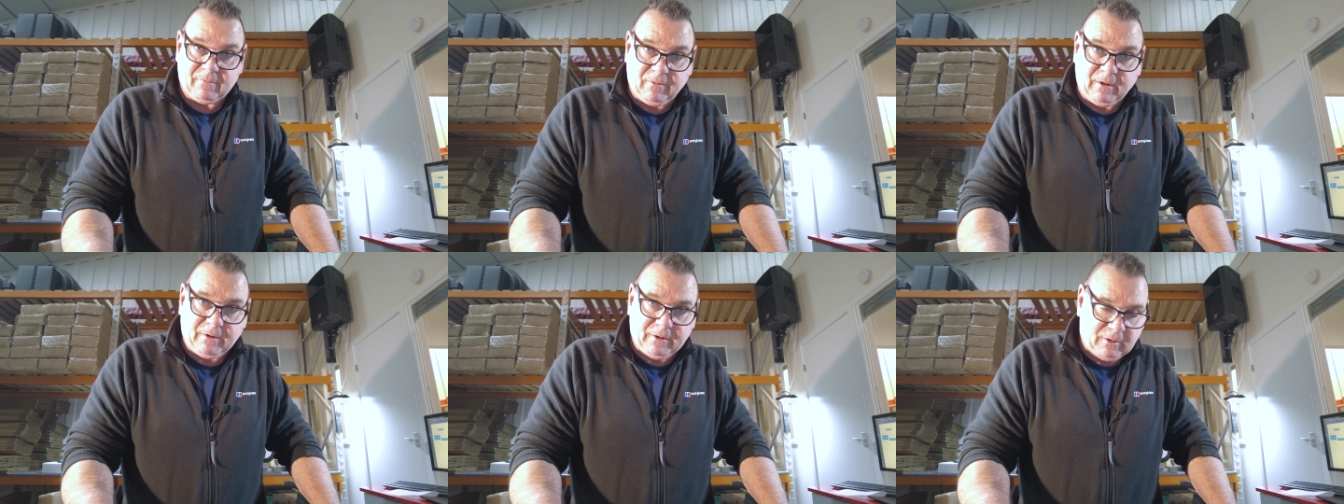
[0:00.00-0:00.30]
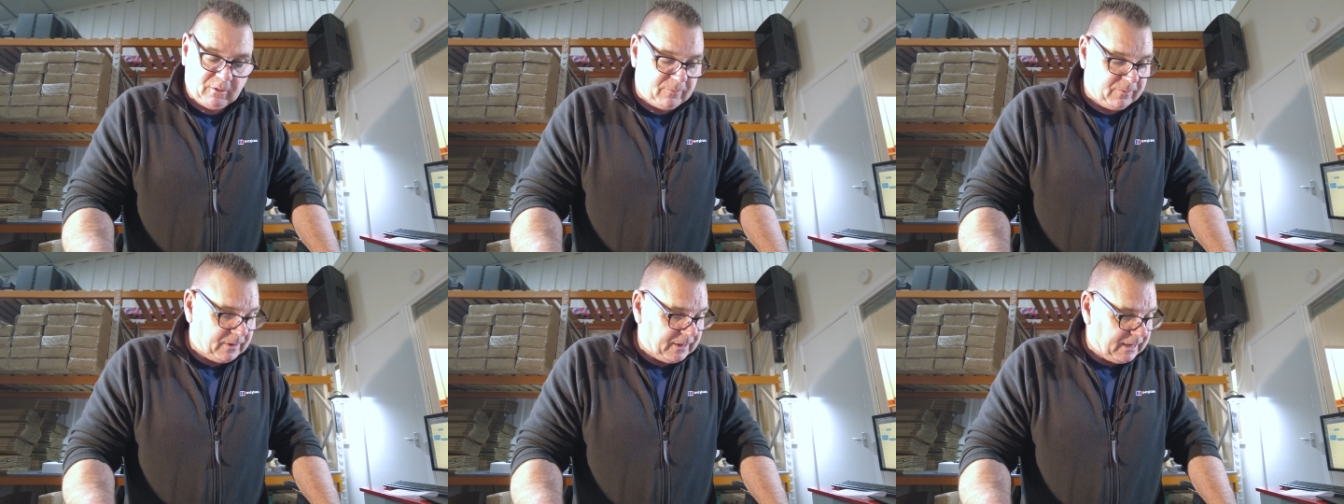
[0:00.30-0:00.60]
a very
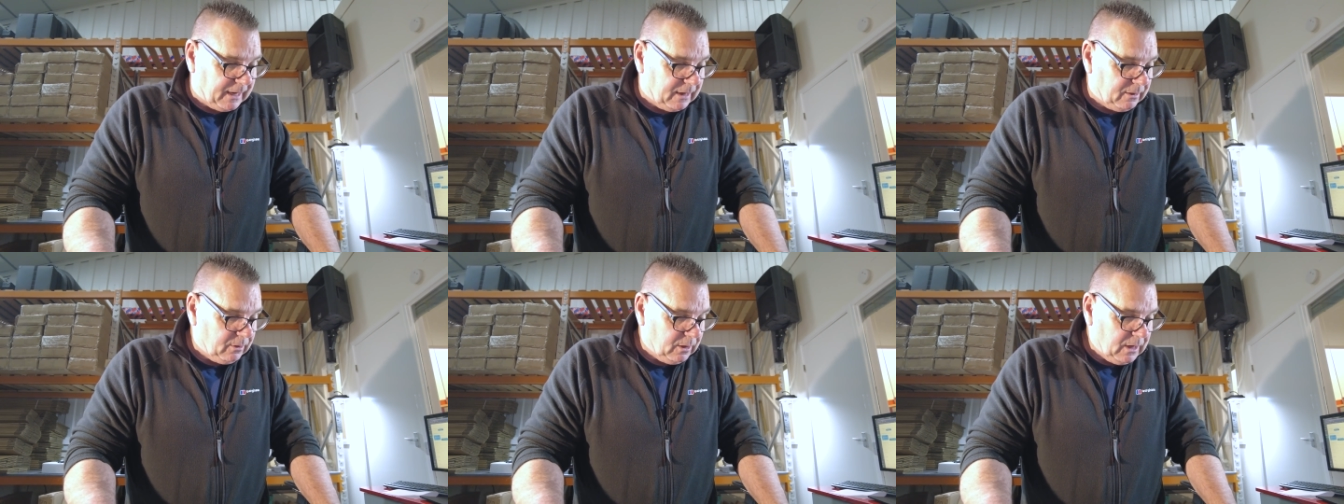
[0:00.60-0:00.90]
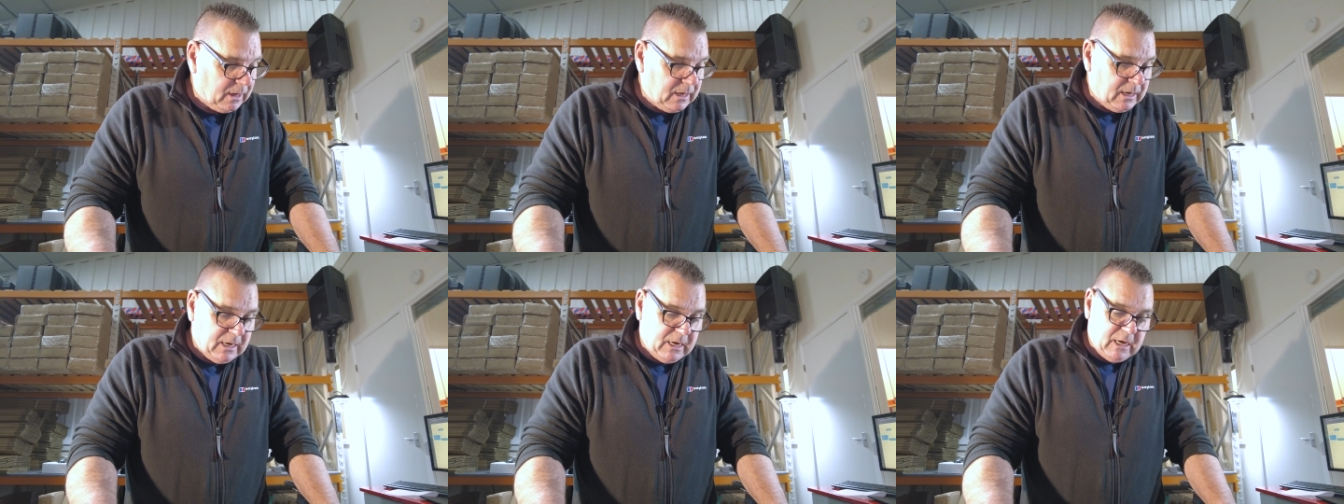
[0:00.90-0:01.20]
good video,
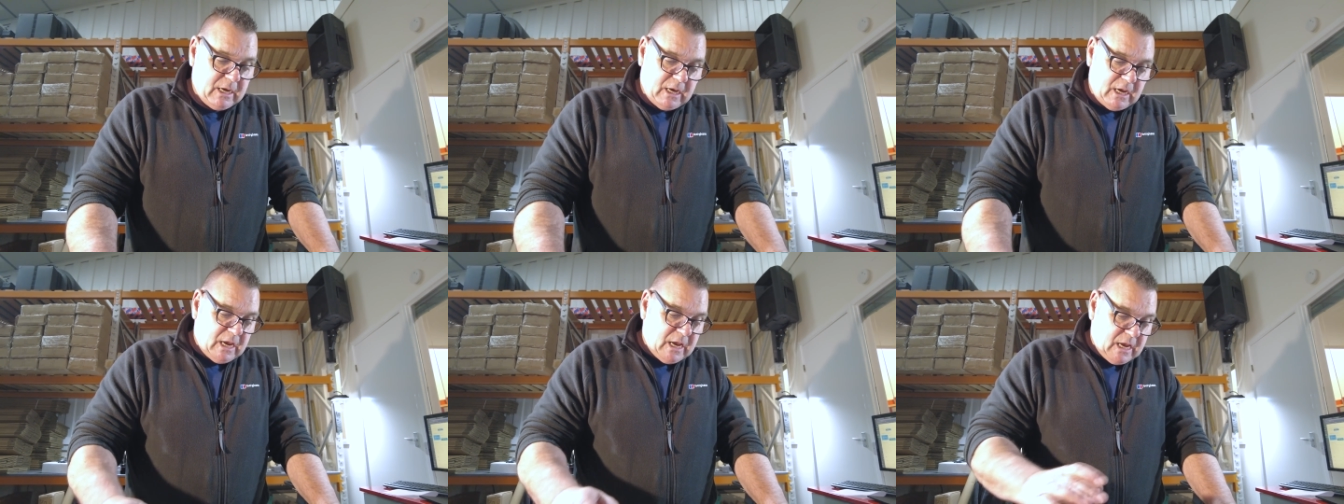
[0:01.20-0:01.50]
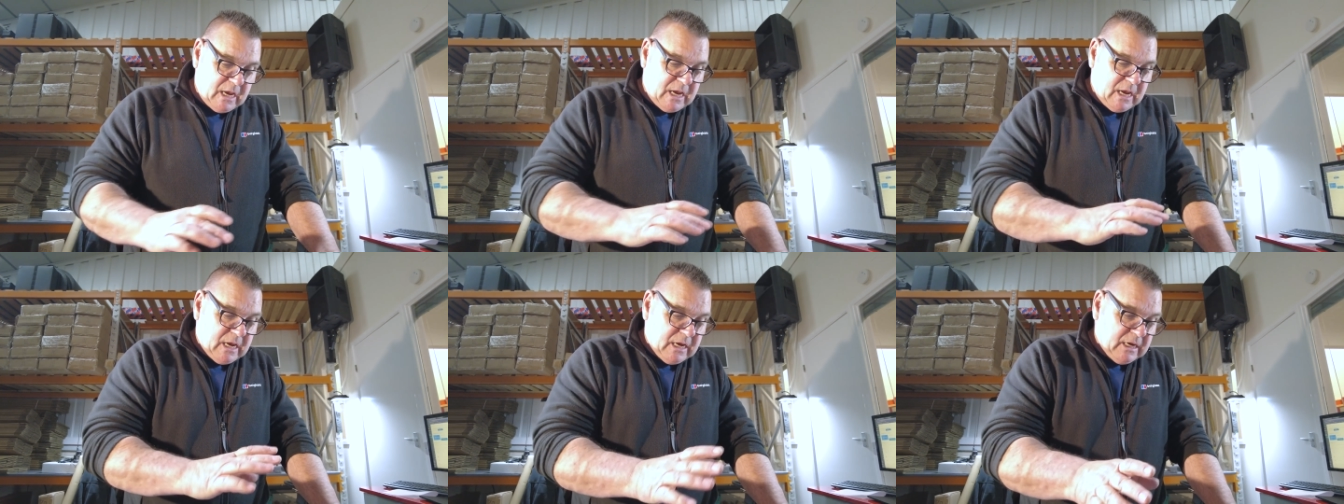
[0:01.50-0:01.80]

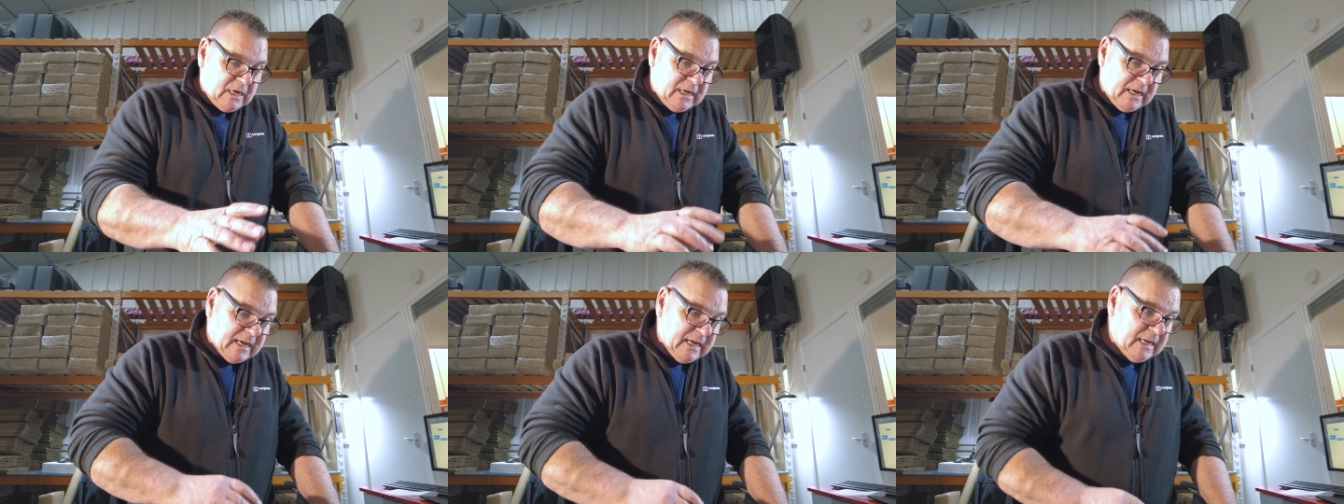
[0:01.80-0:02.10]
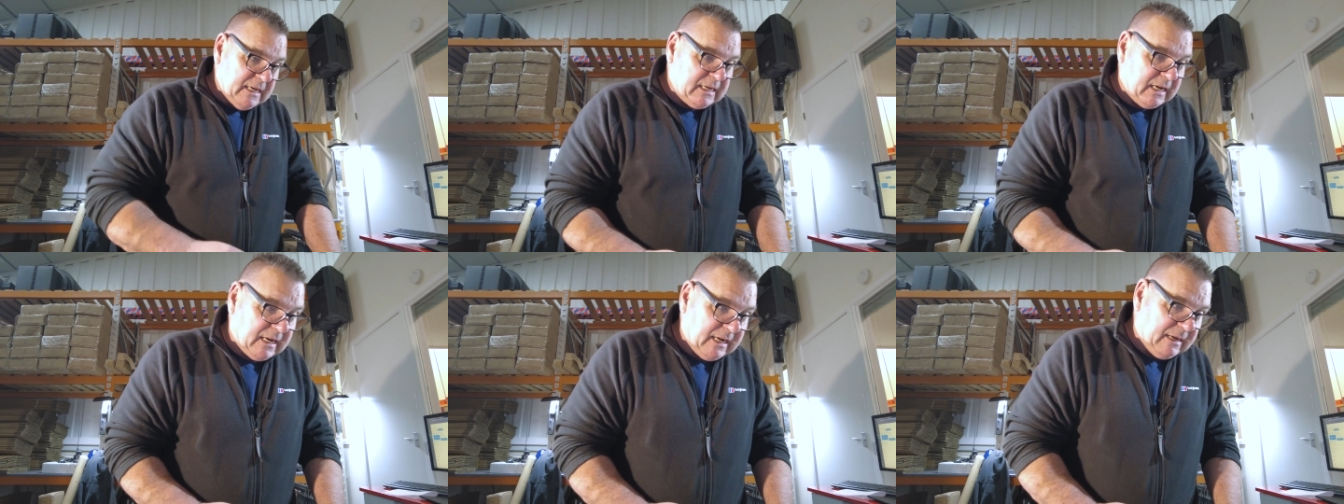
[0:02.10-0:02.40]

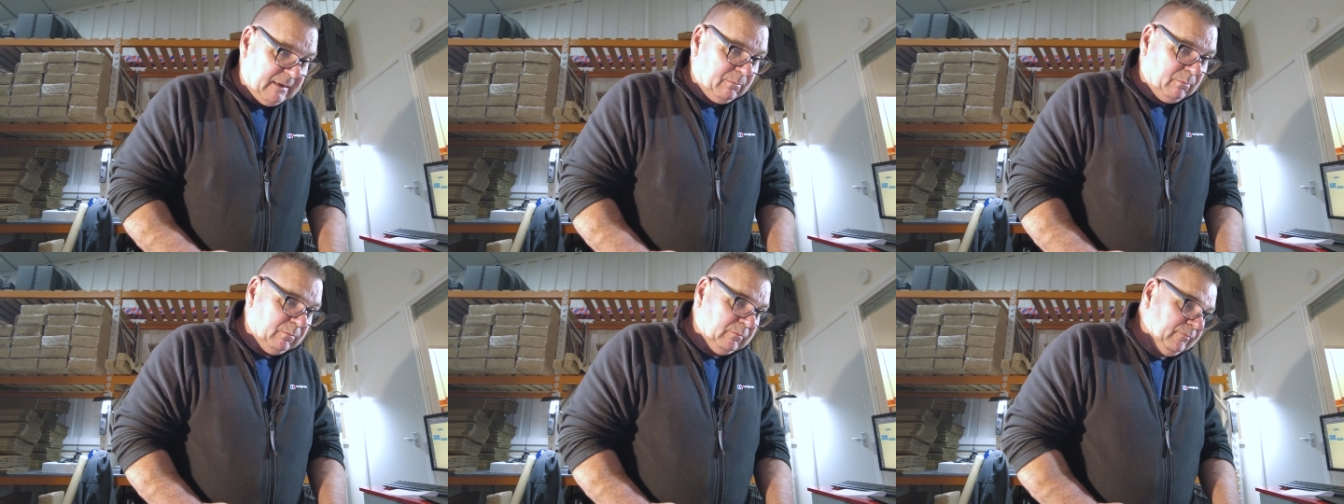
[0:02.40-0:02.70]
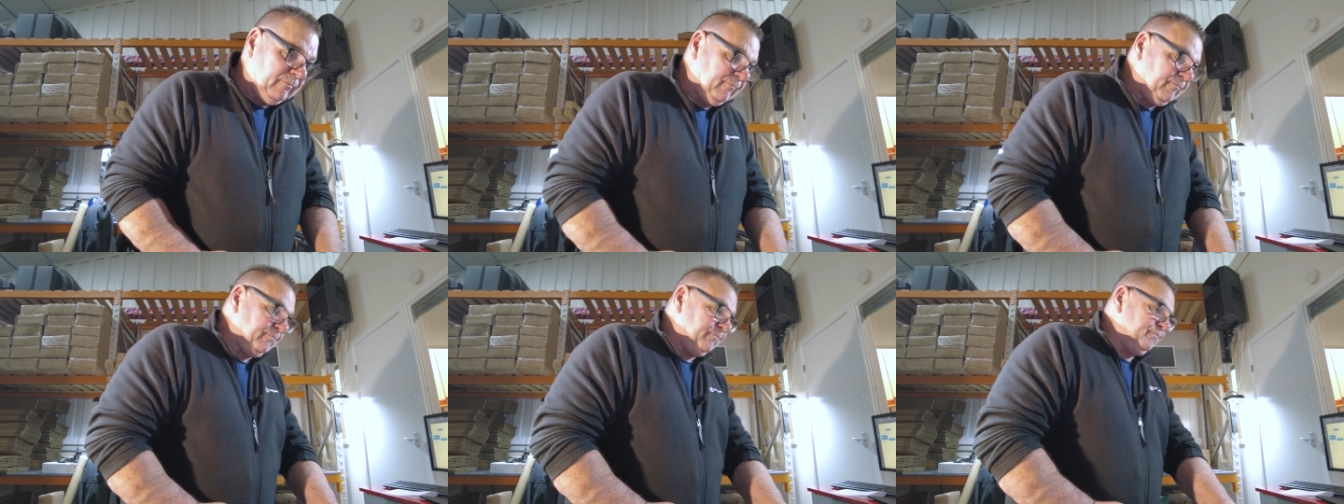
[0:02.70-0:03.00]
need
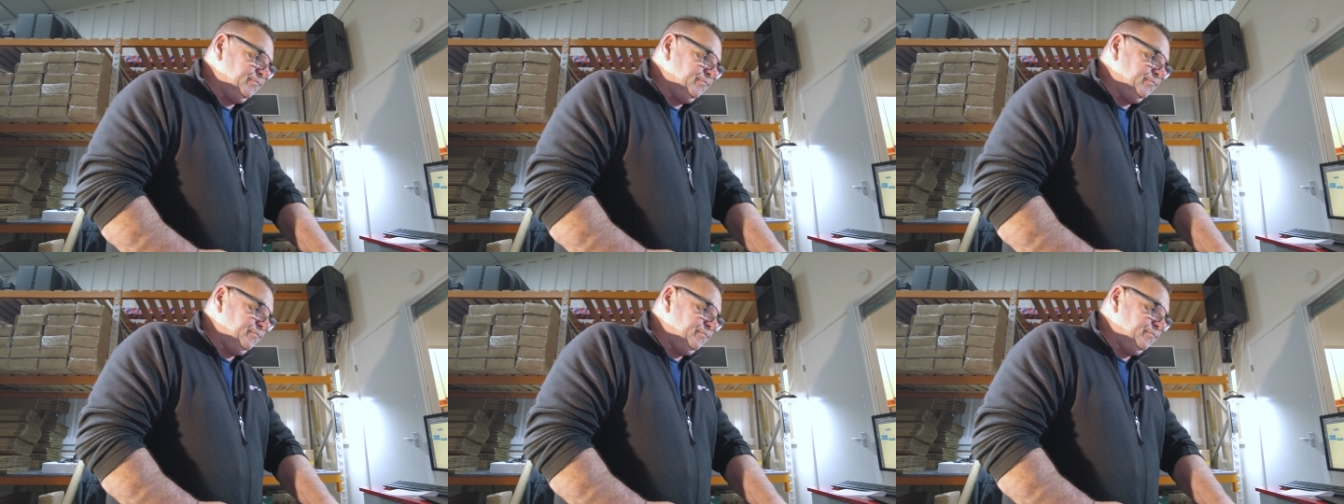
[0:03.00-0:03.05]
um,